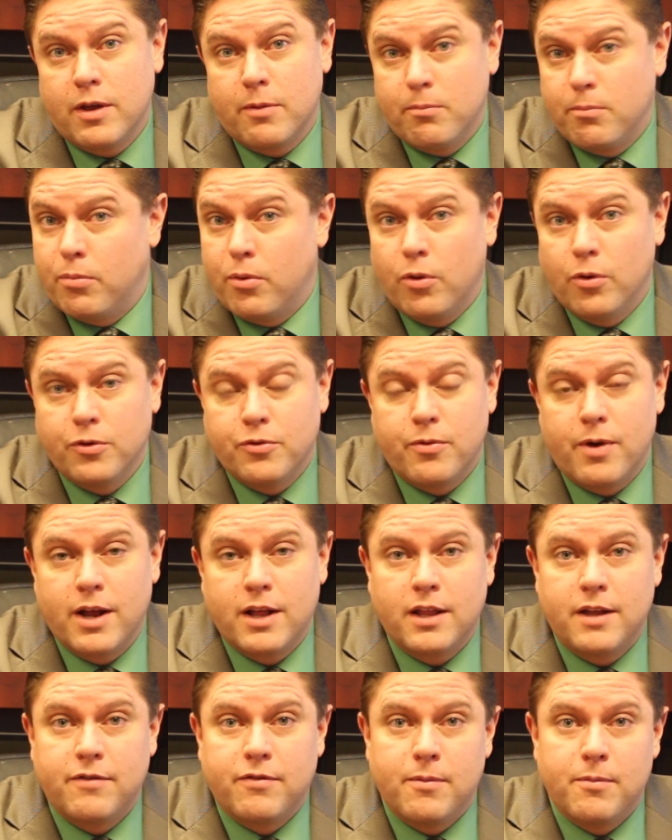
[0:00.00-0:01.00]
can pull
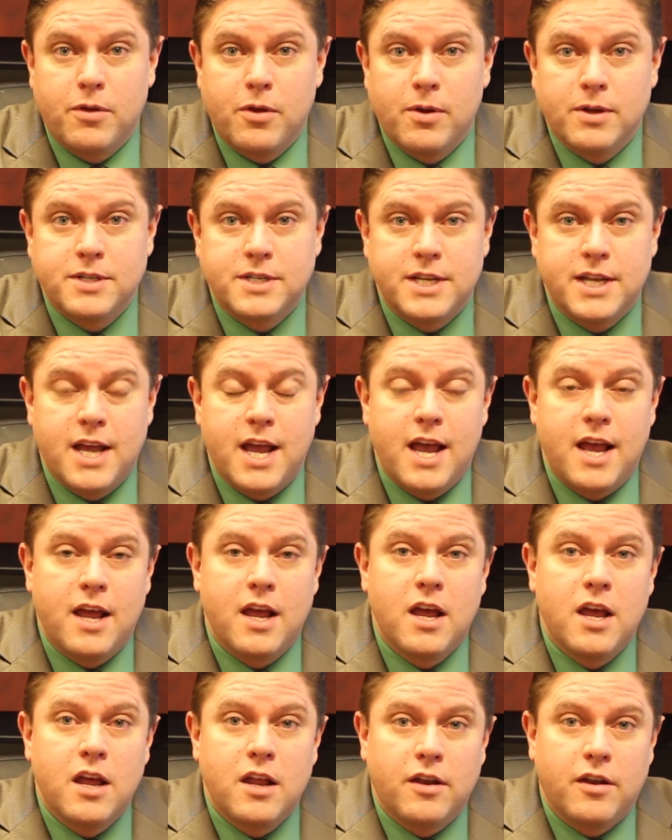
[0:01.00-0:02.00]
directly from U S D
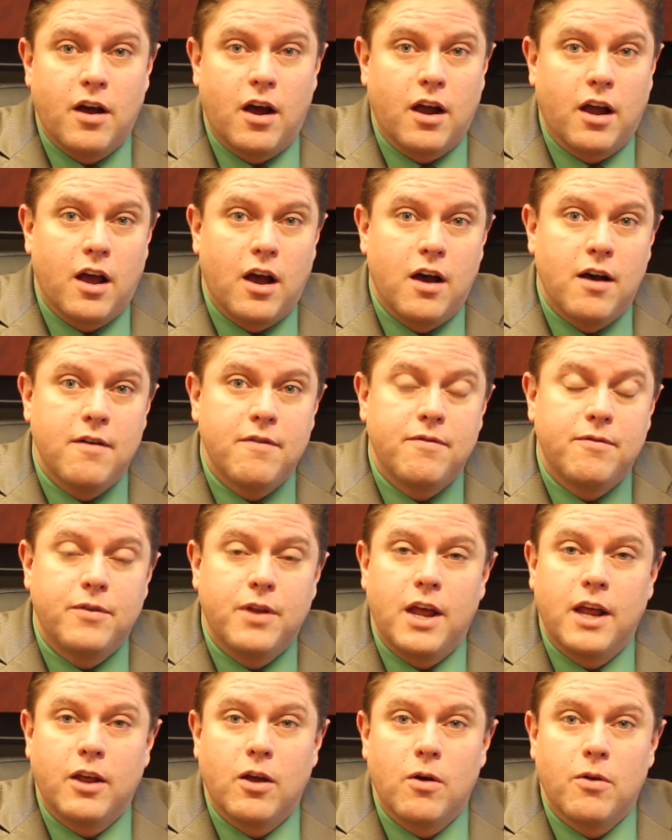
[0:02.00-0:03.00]
A dot gov
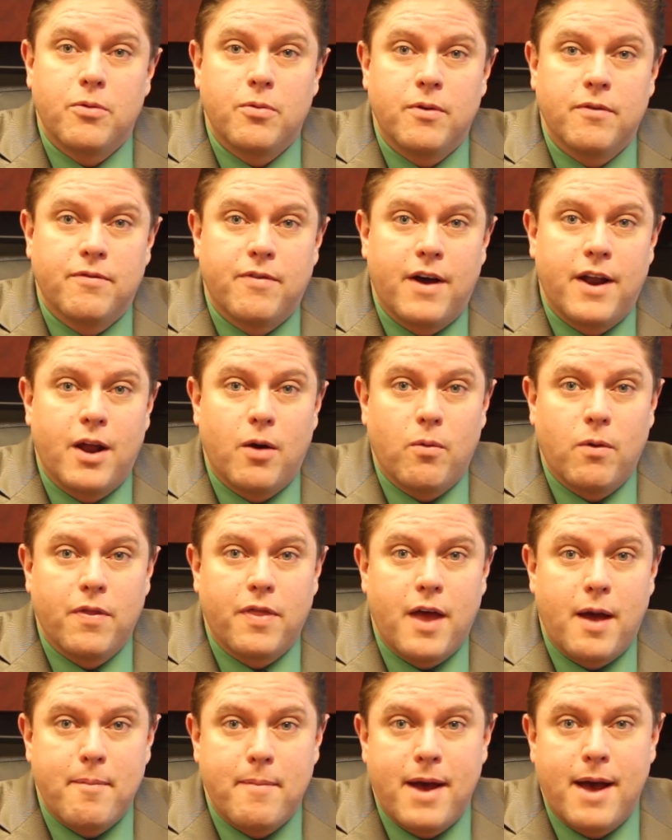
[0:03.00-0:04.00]
and go through and find out what
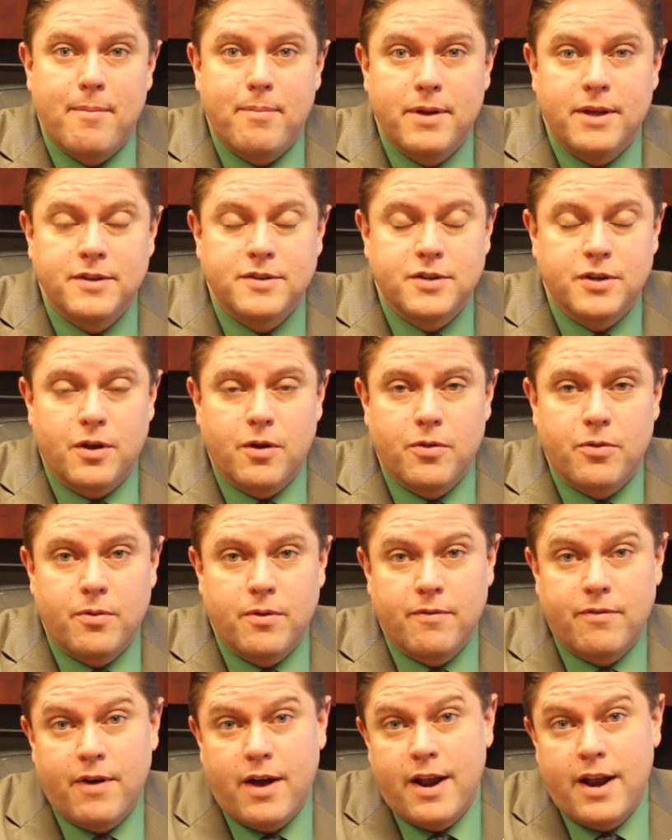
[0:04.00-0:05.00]
that map is to go
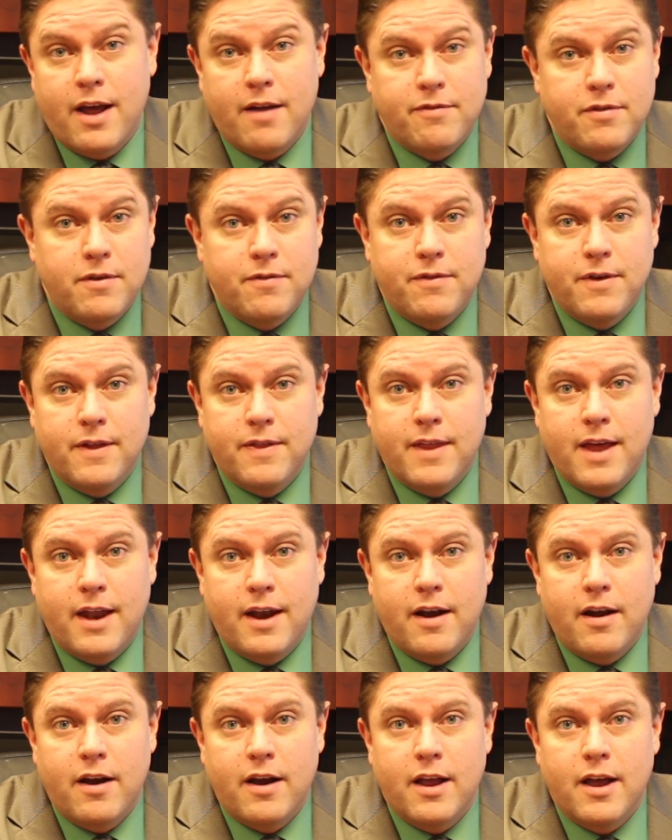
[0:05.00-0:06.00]
through and find out if you fit in that
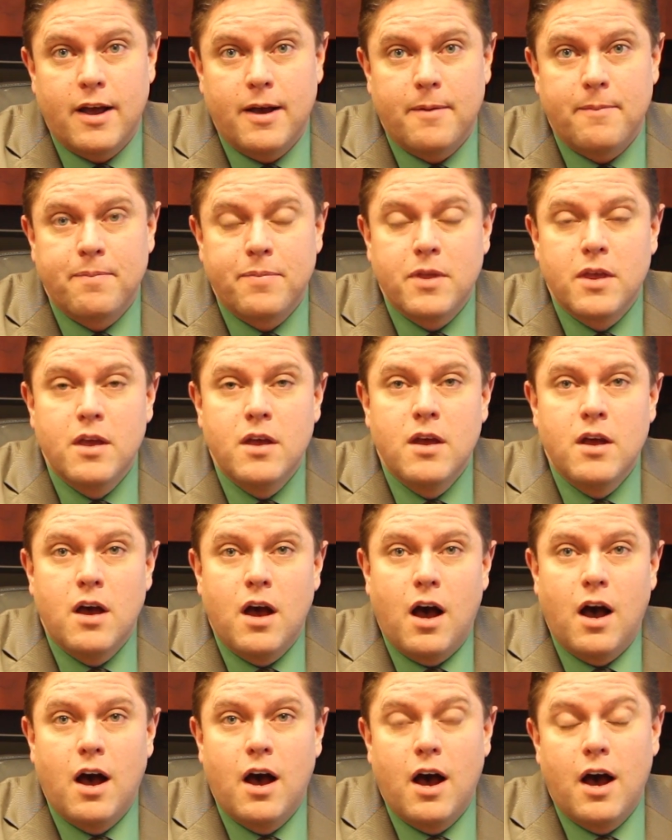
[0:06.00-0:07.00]
area.
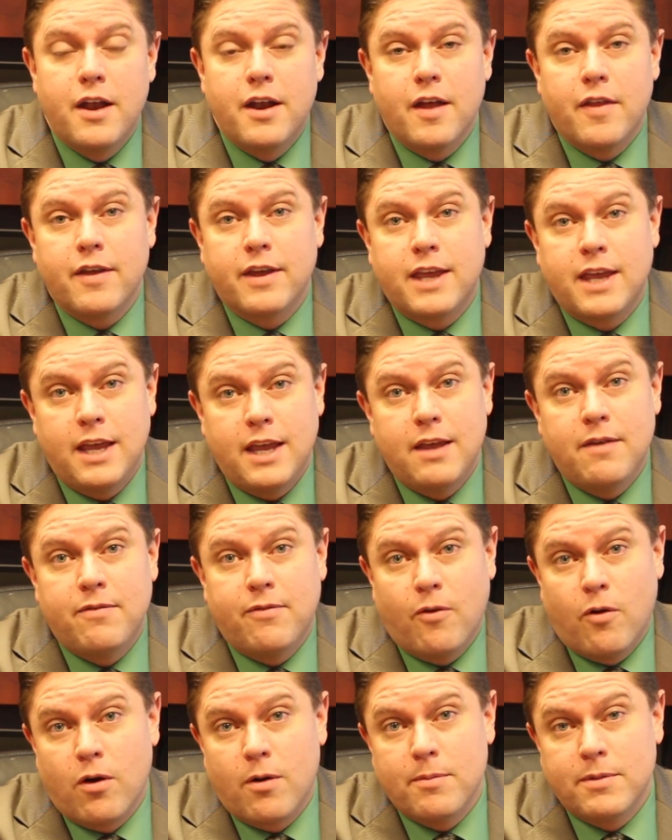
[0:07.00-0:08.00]
Uh, another key
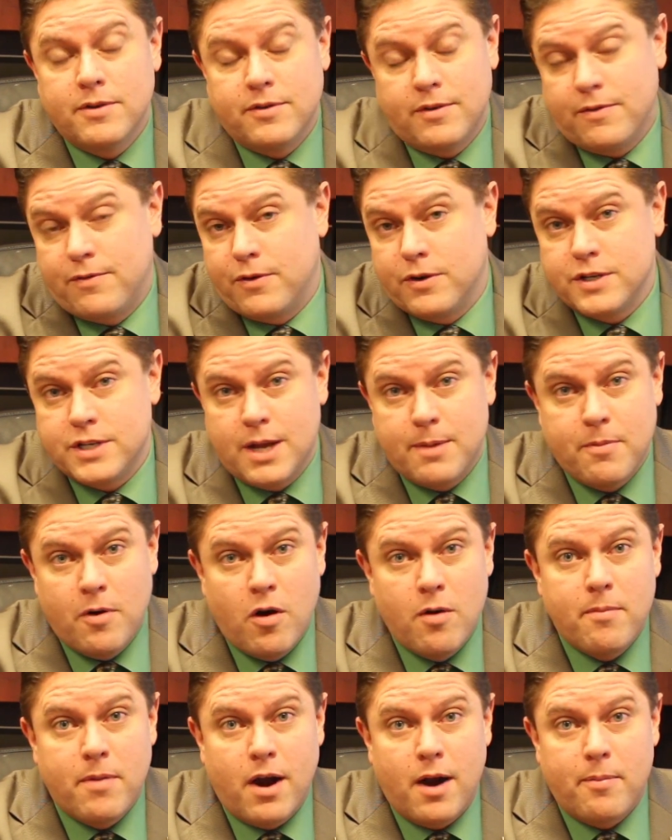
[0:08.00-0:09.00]
form is the first-time
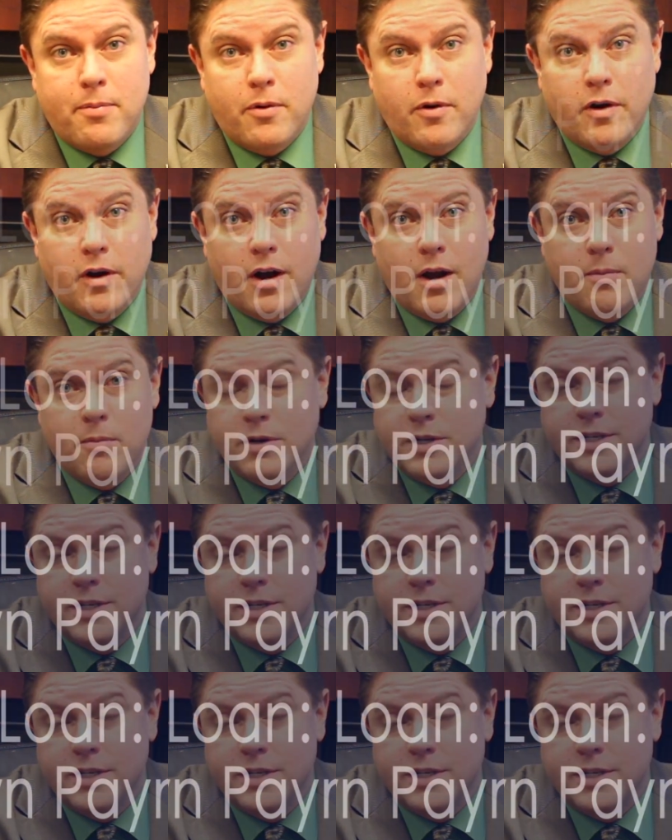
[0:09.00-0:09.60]
homebuyer program,